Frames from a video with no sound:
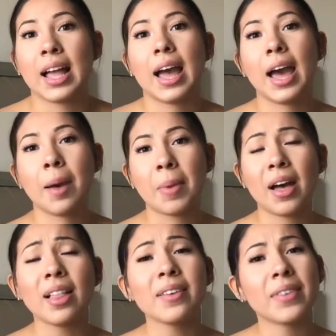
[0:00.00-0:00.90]

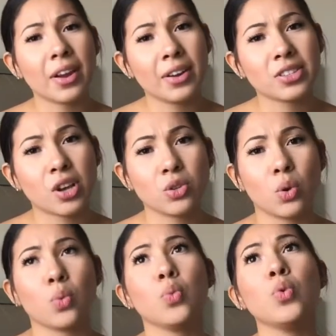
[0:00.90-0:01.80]
Aloe vera is
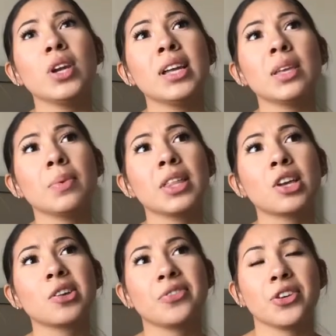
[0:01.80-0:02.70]
also really, really
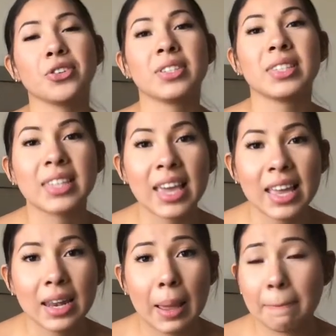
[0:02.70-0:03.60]
good for your
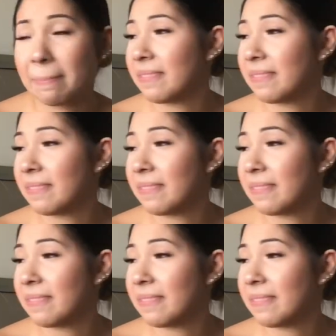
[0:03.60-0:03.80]
skin.